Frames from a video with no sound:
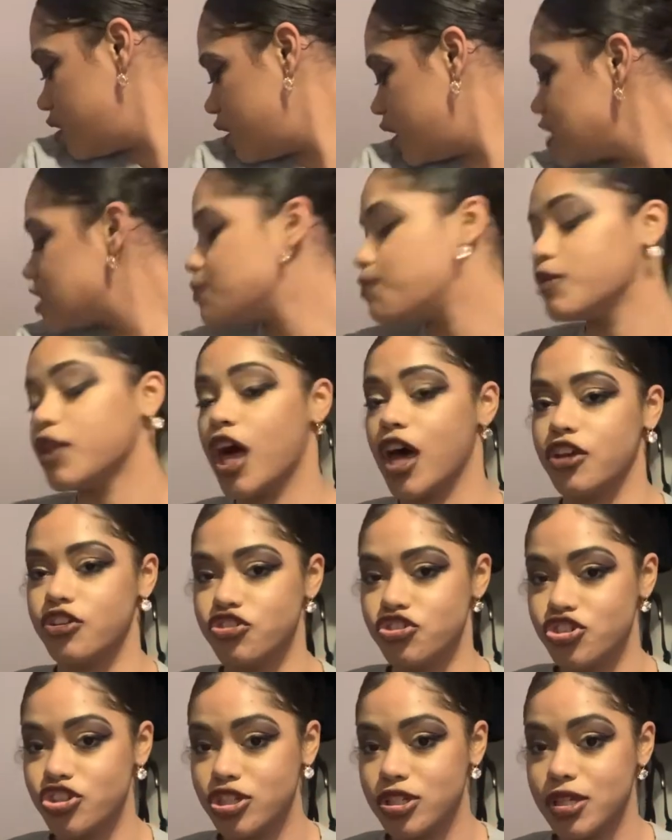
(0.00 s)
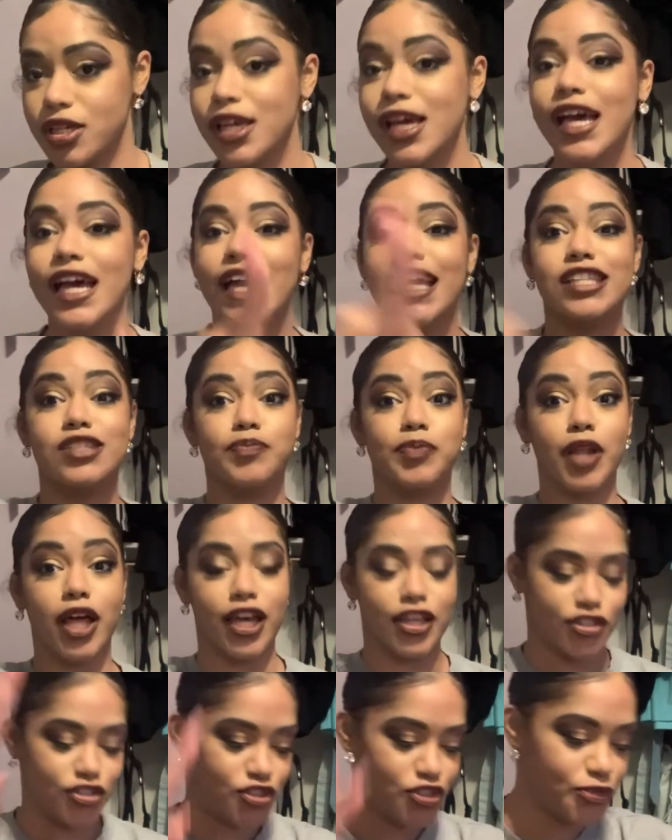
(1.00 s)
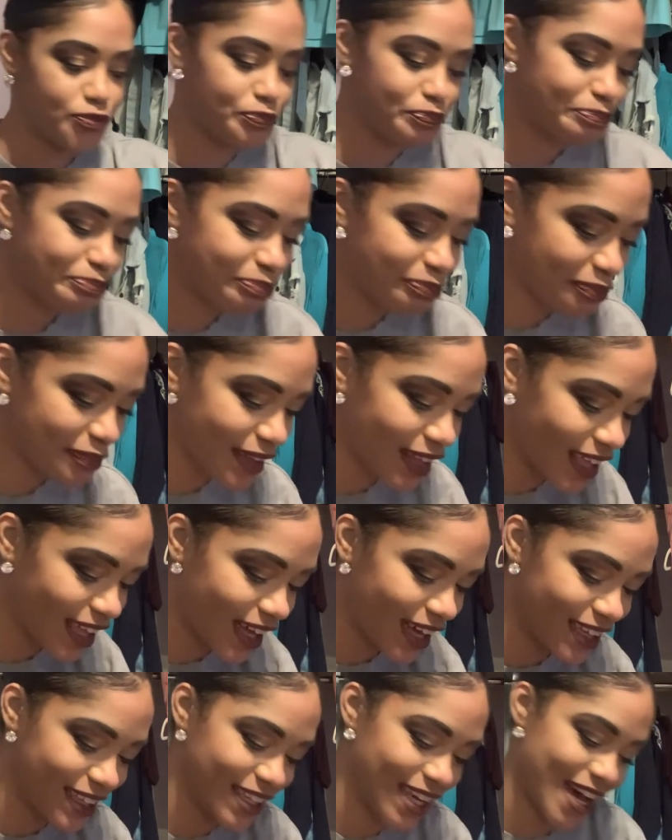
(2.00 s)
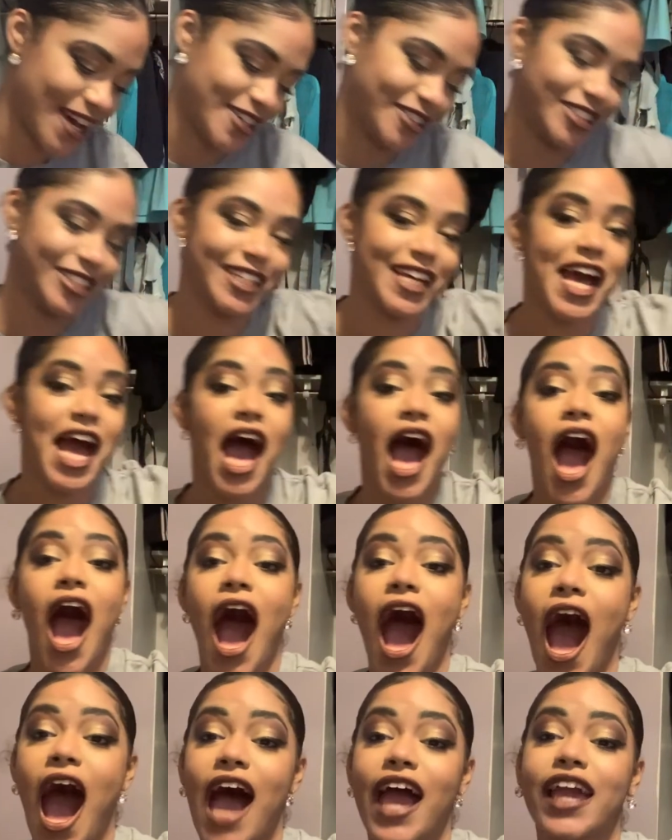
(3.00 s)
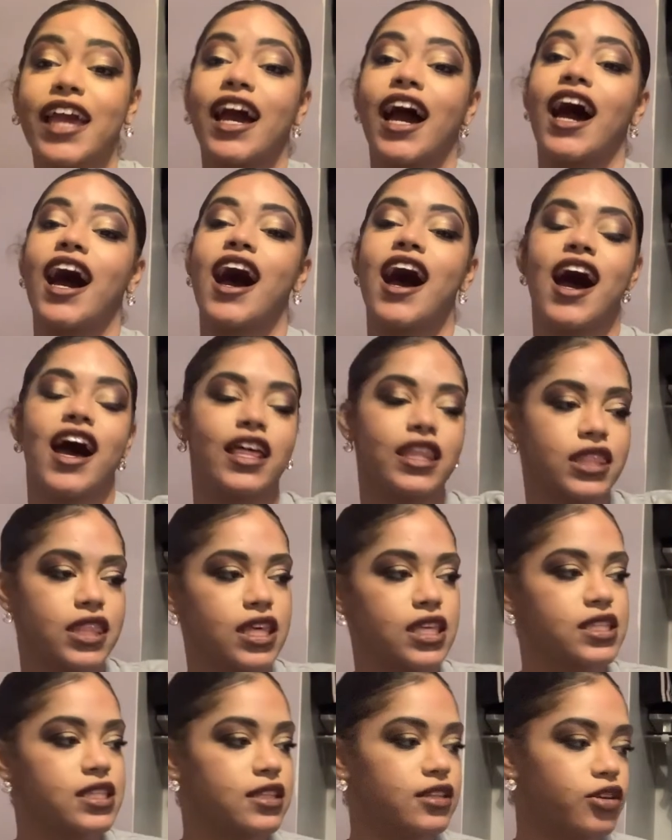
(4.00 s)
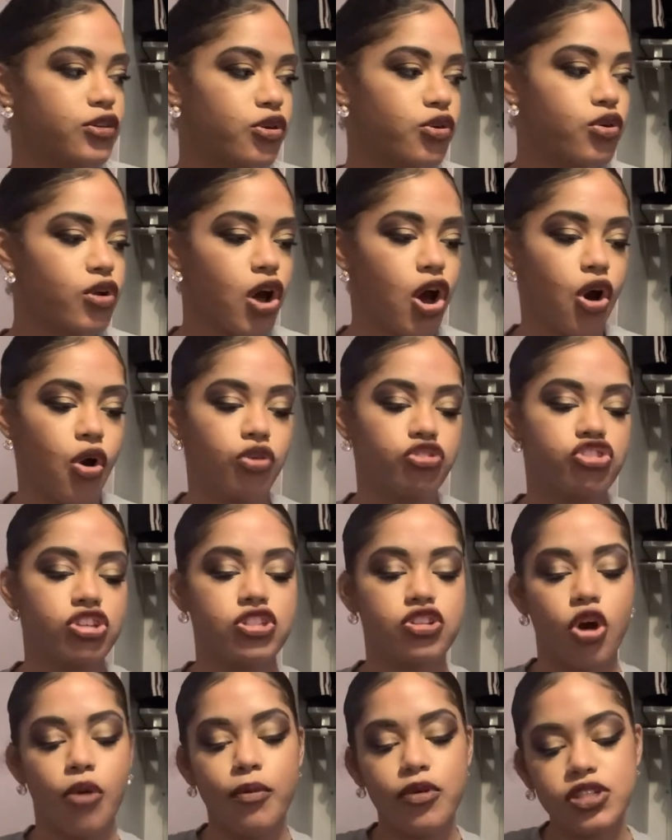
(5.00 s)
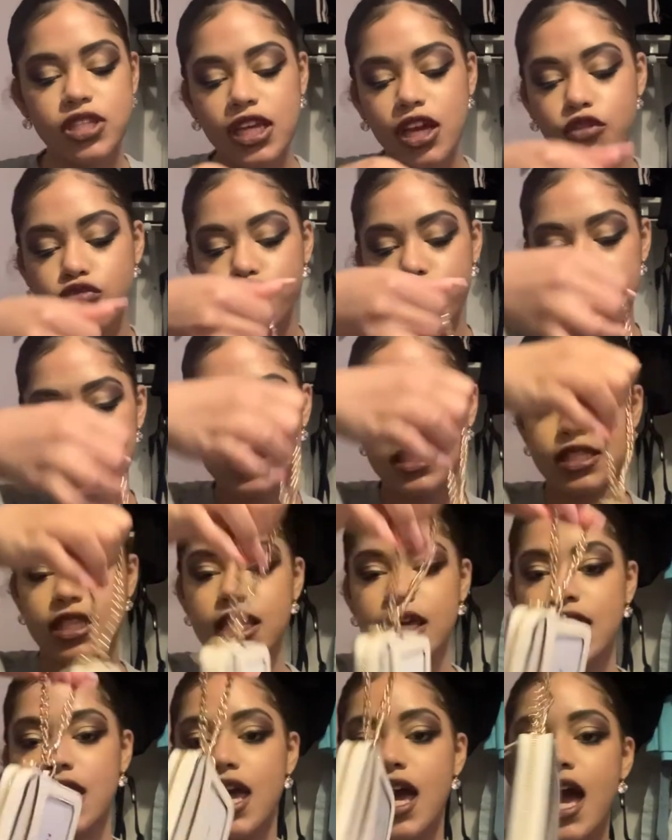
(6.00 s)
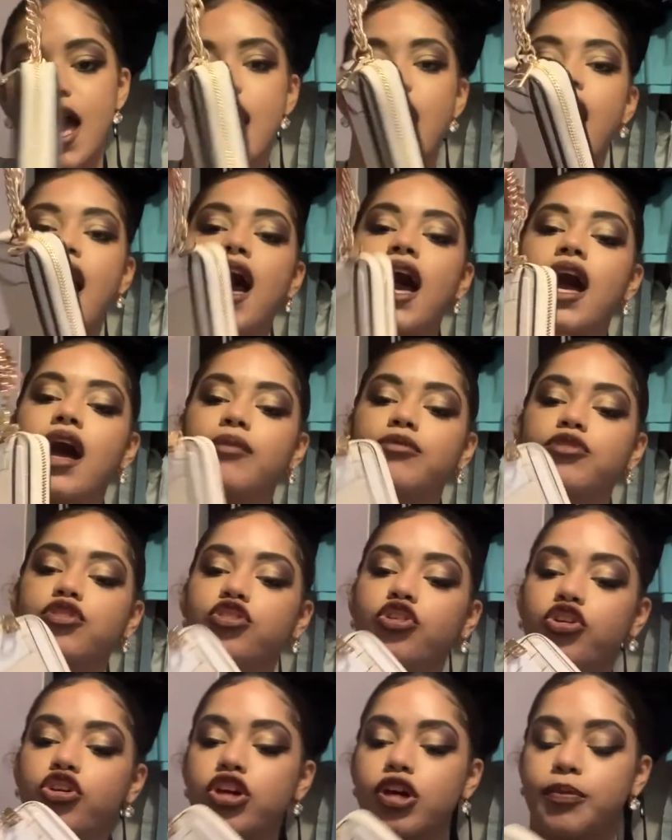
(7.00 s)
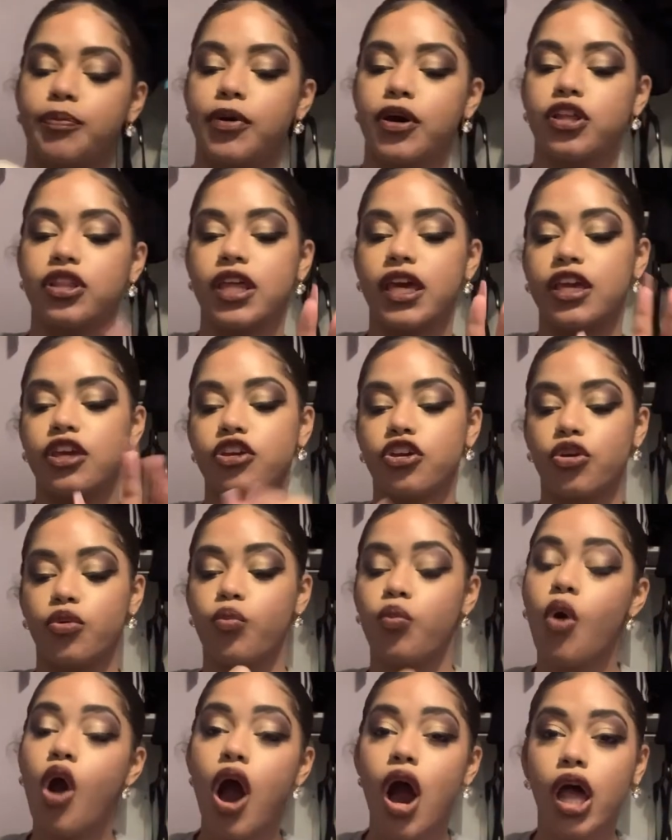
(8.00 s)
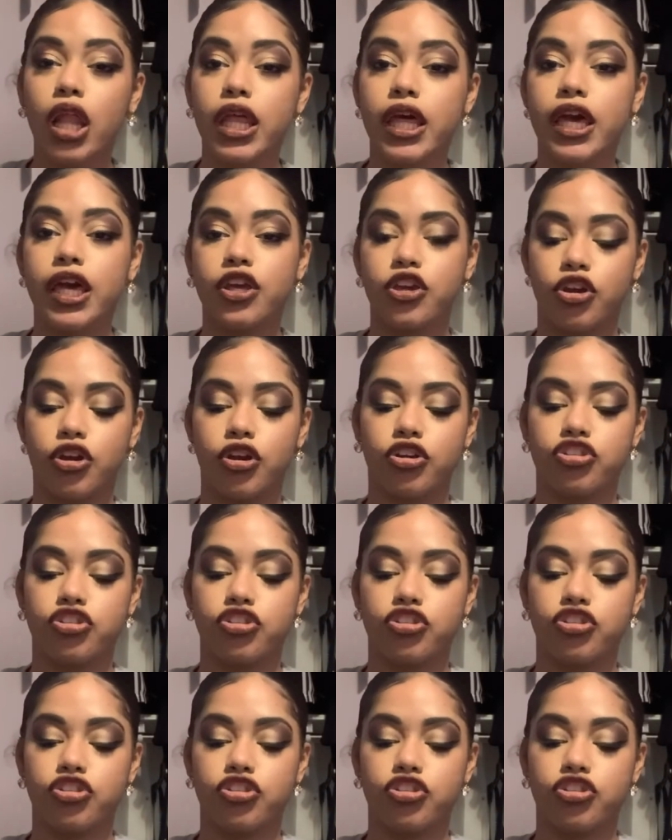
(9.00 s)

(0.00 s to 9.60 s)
It's blush. It's blush. Yeah. I got this little coach. It's almost like a wristlet, um, you know, you could put like your wallet, your